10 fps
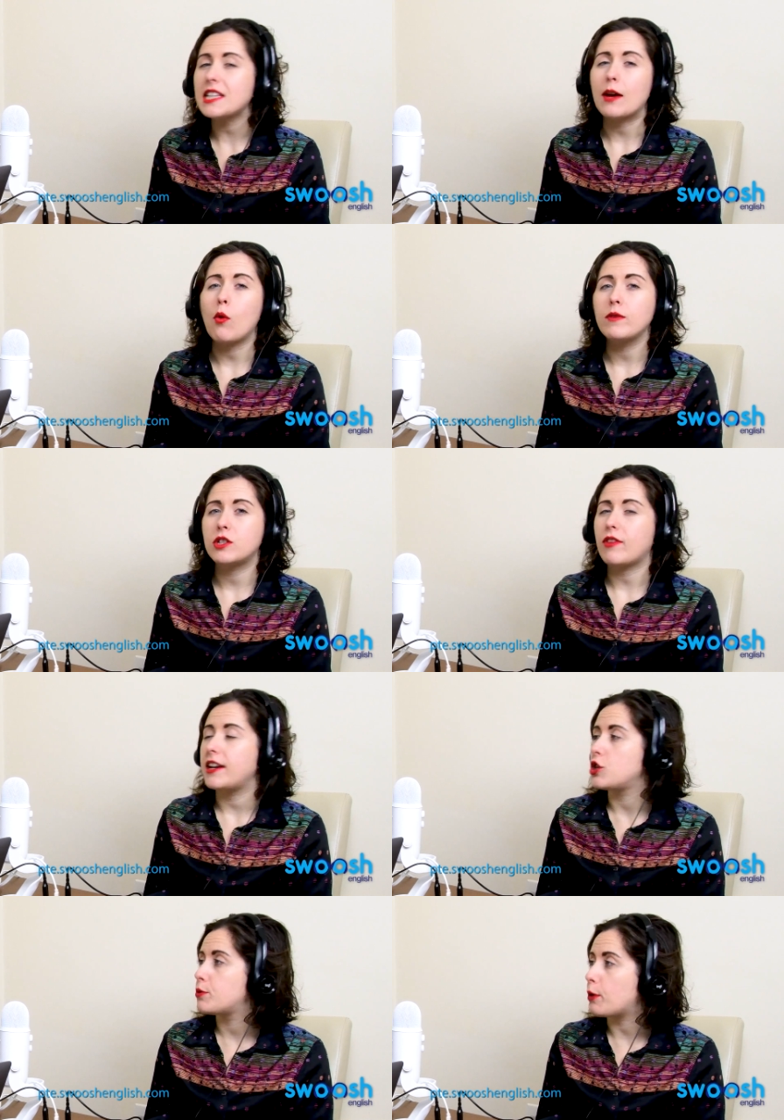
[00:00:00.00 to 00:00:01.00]
Like, what was the
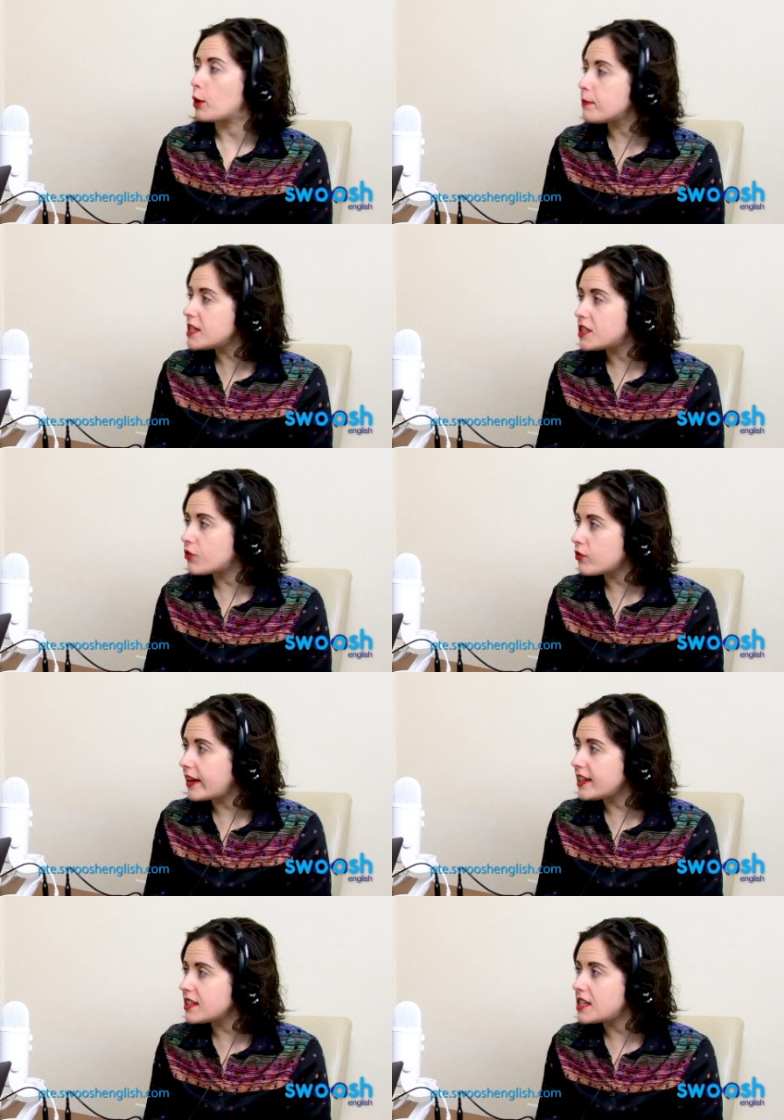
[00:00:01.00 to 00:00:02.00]
writer's purpose for
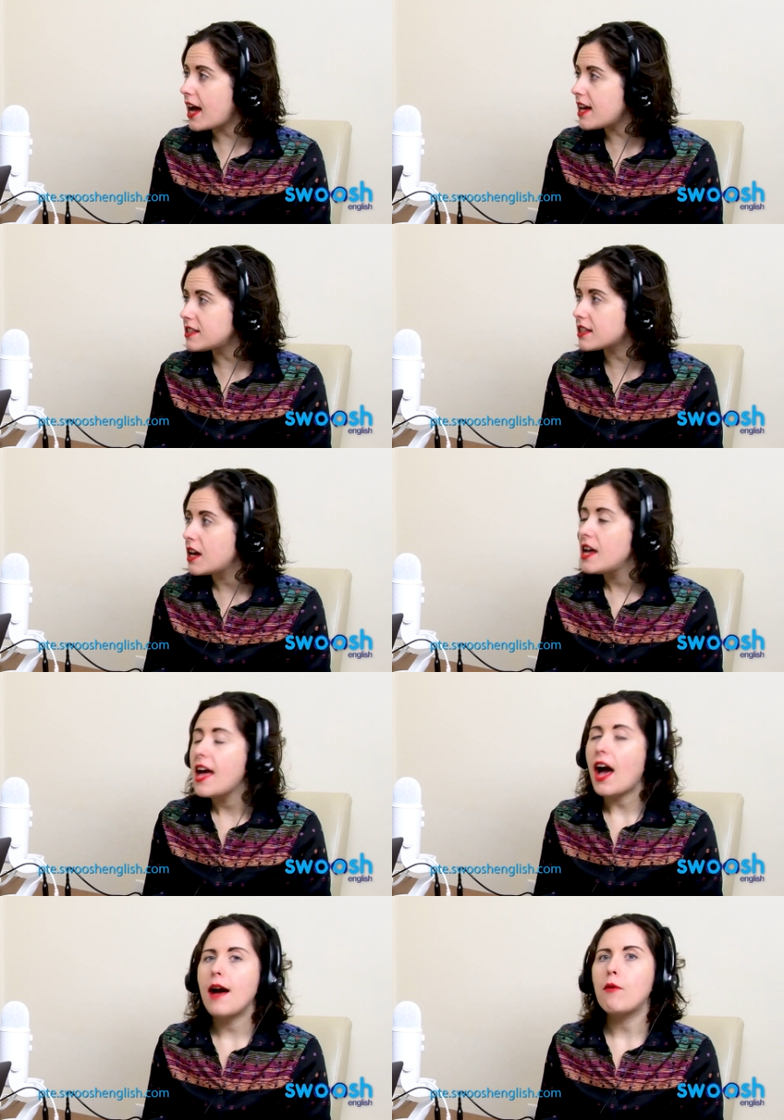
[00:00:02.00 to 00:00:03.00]
writing the task?
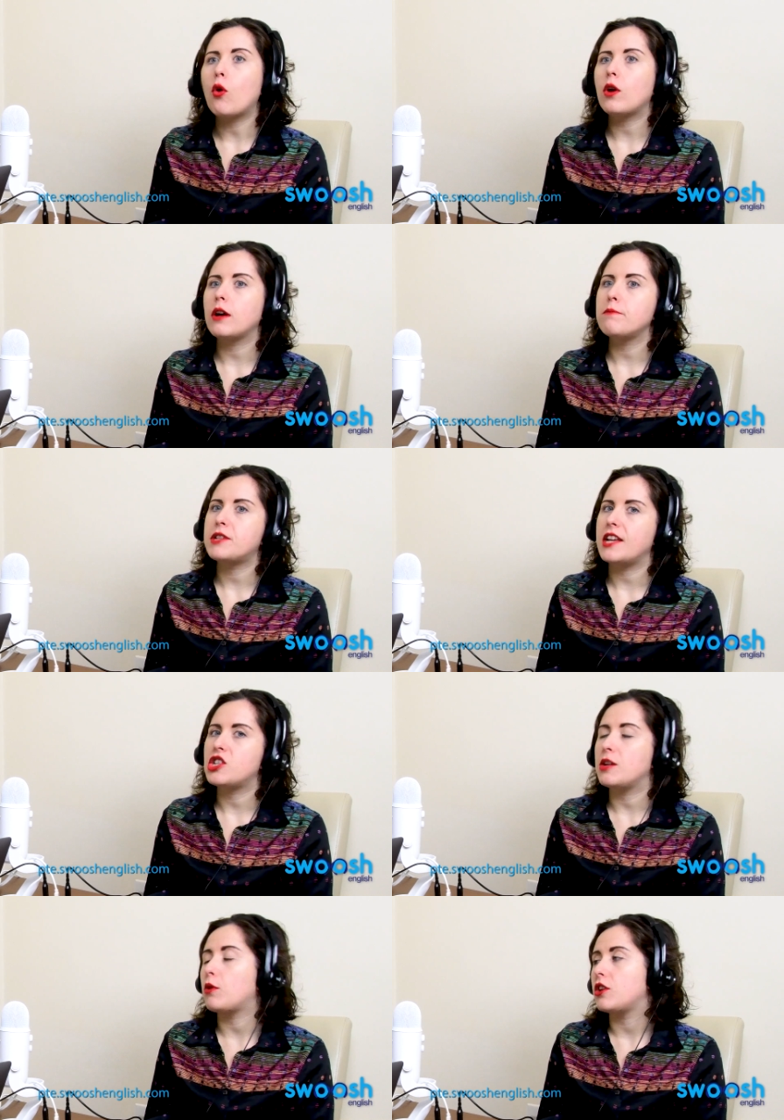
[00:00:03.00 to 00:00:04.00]
Or
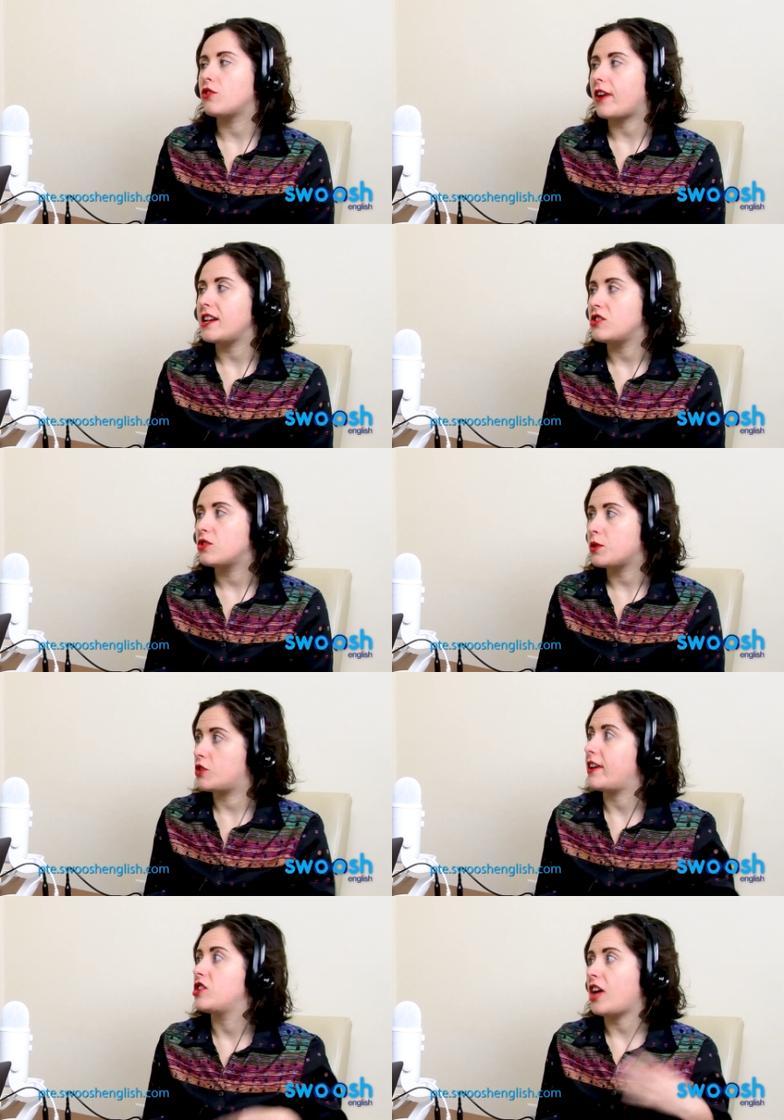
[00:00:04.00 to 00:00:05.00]
potentially what's the writer's
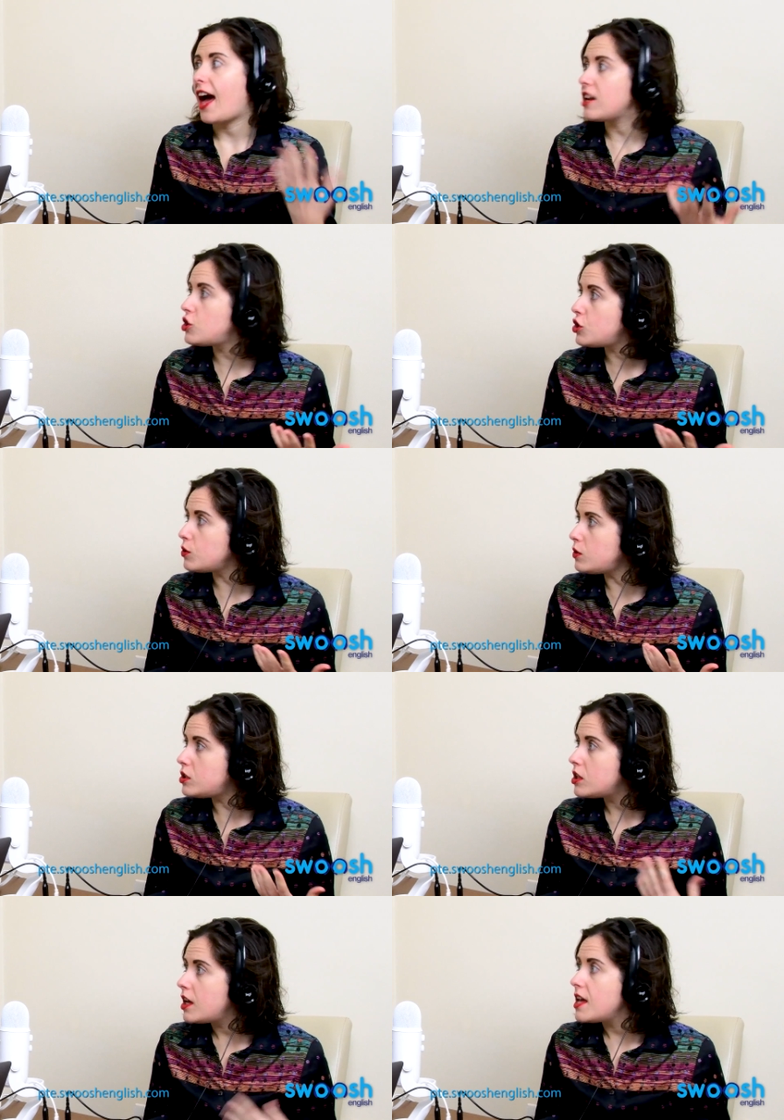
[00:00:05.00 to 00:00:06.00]
attitude
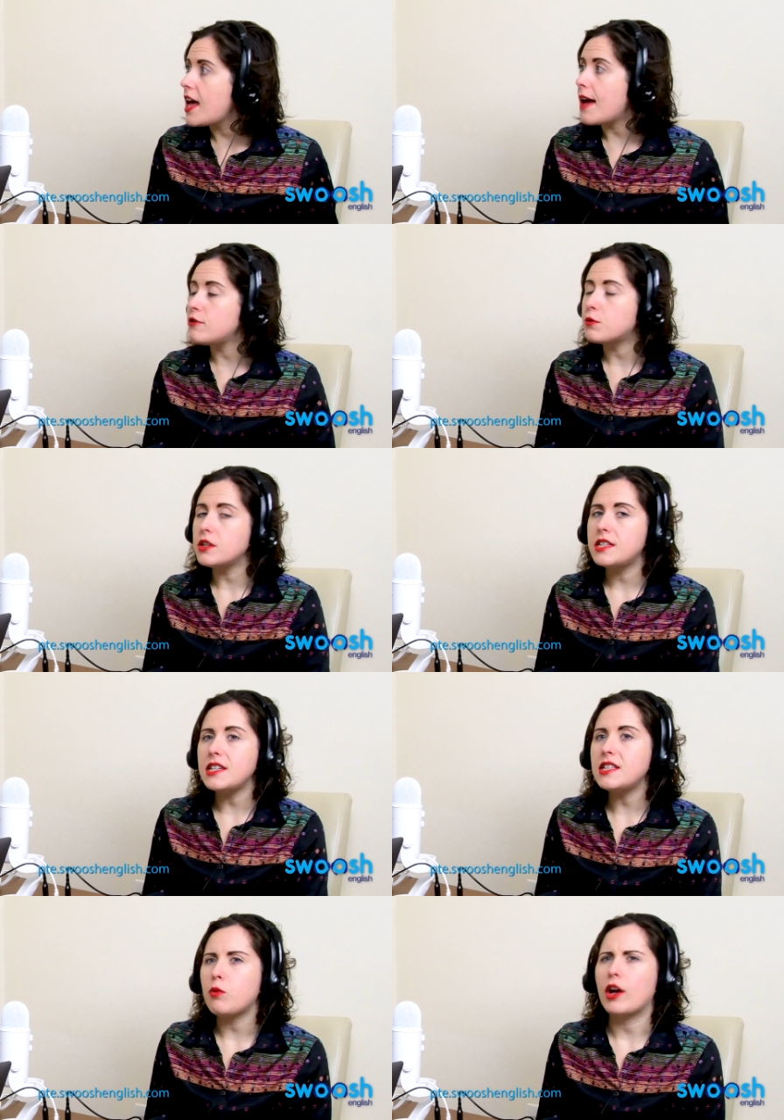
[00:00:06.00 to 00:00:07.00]
towards
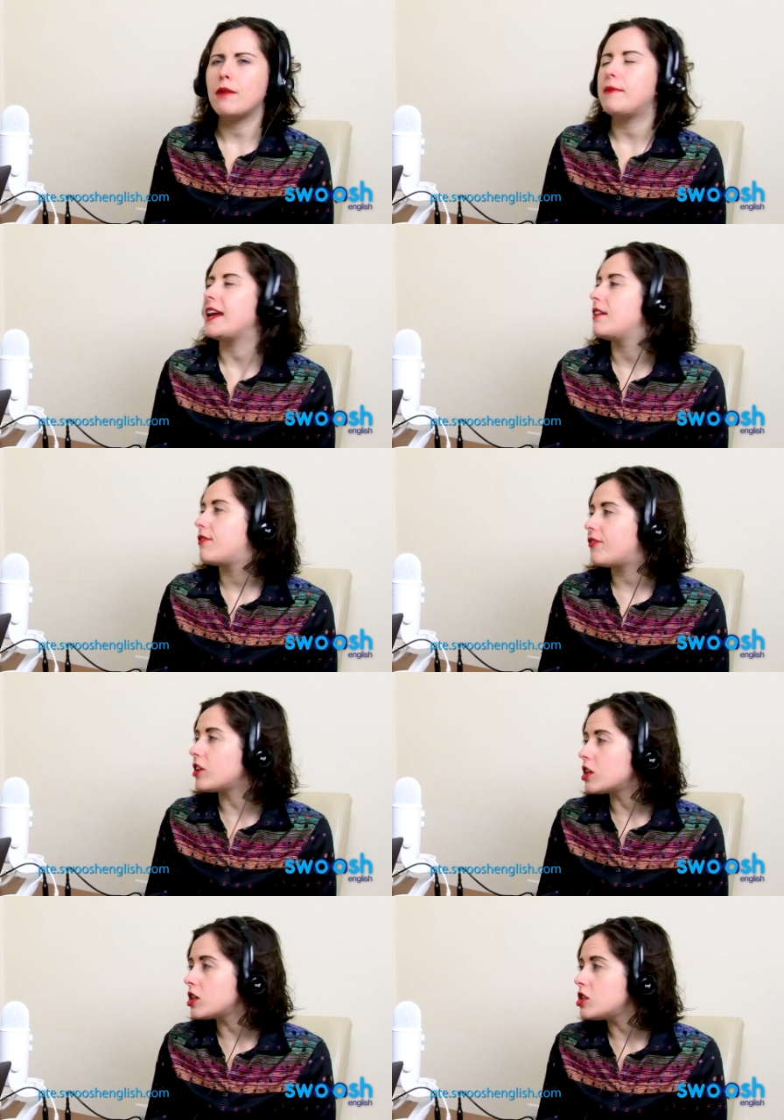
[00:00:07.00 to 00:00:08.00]
this? What can be
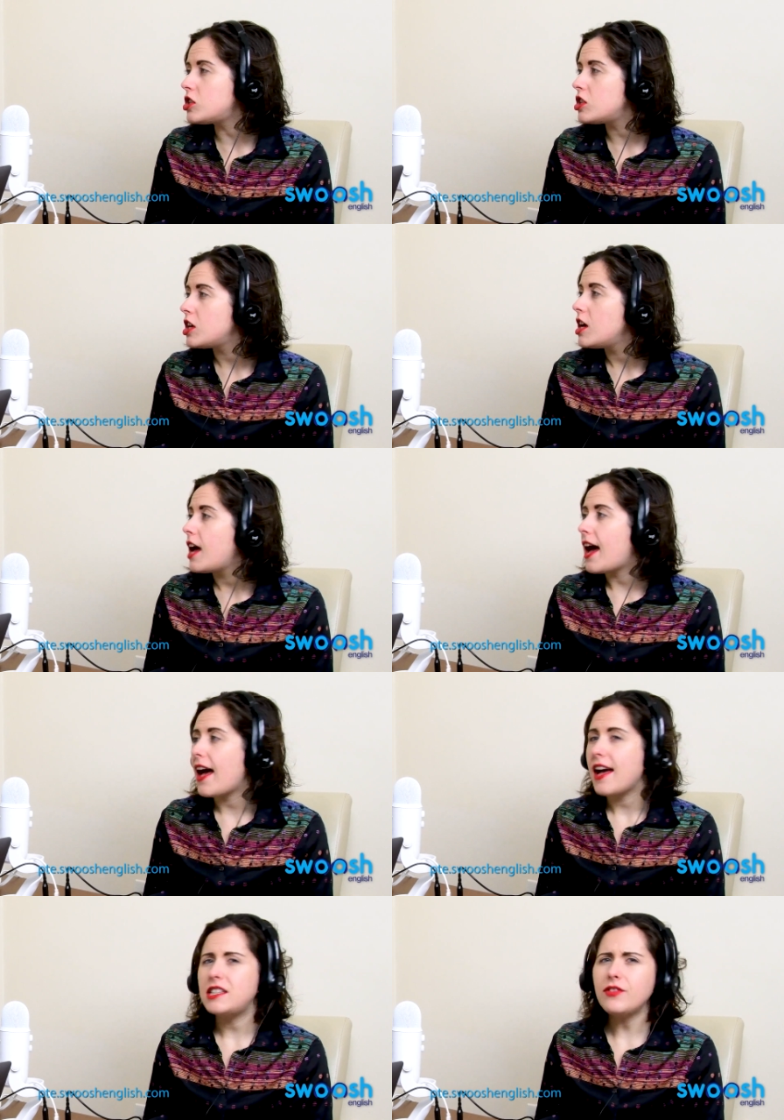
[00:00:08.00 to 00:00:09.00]
inferred?
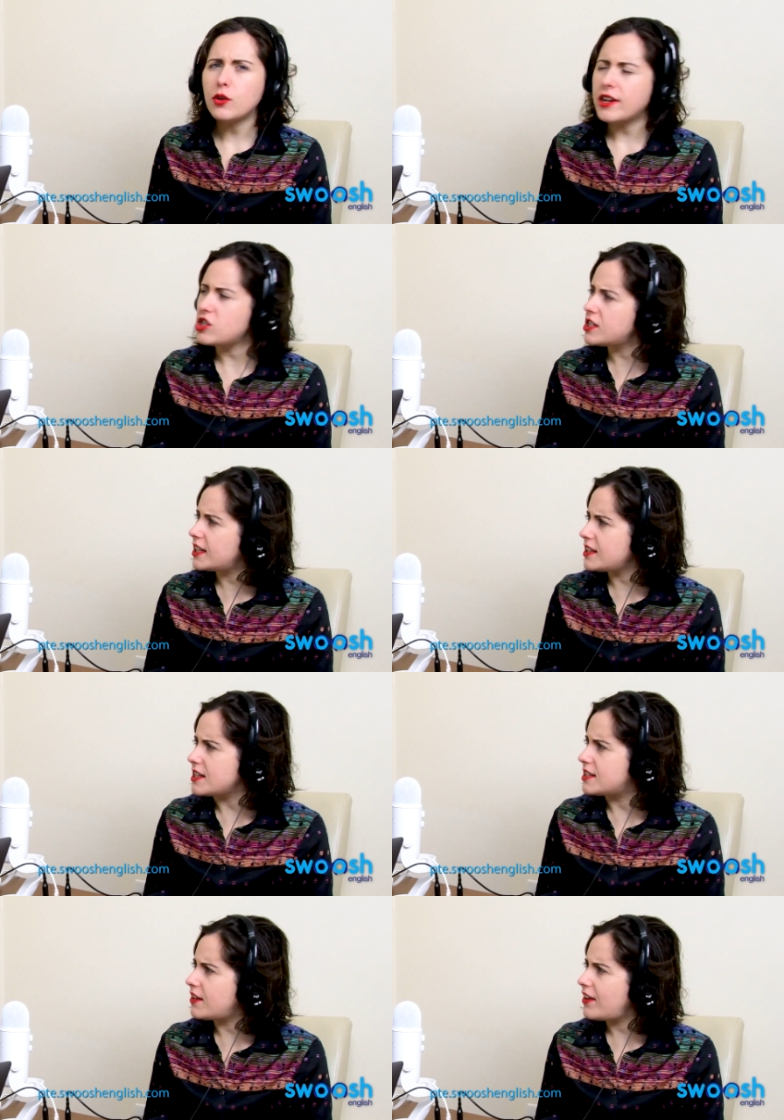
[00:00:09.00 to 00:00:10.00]
Different questions like
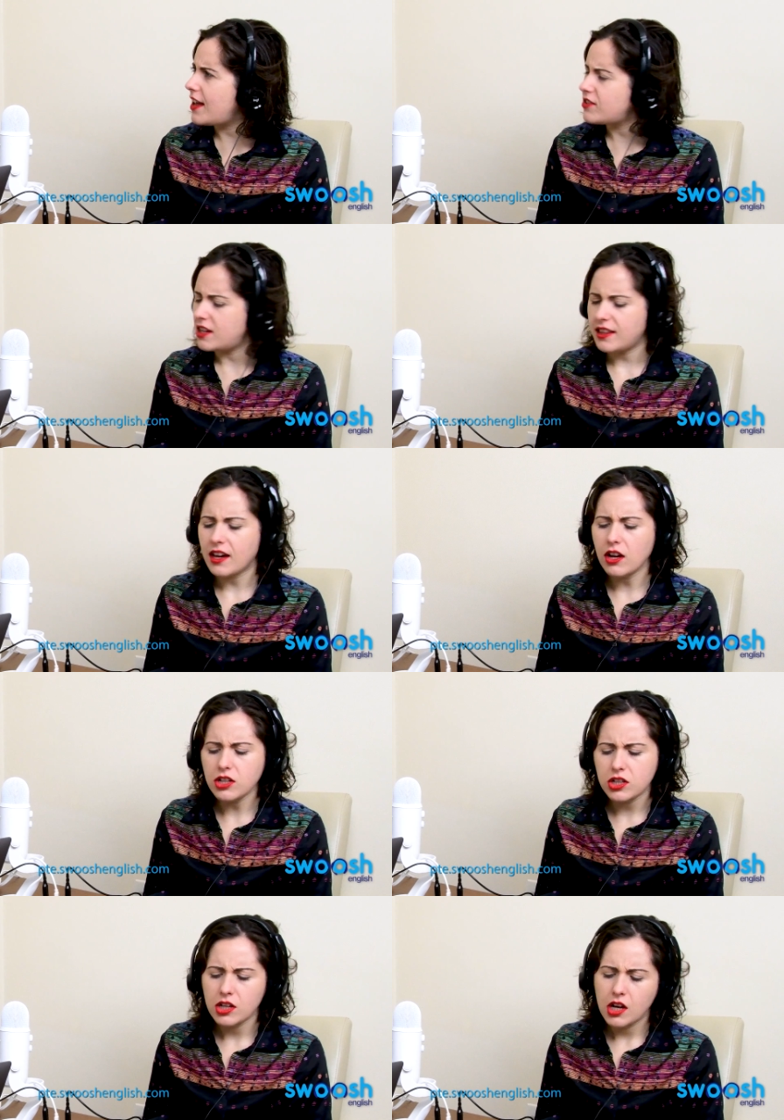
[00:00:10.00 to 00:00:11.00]
this. Have I left anything out?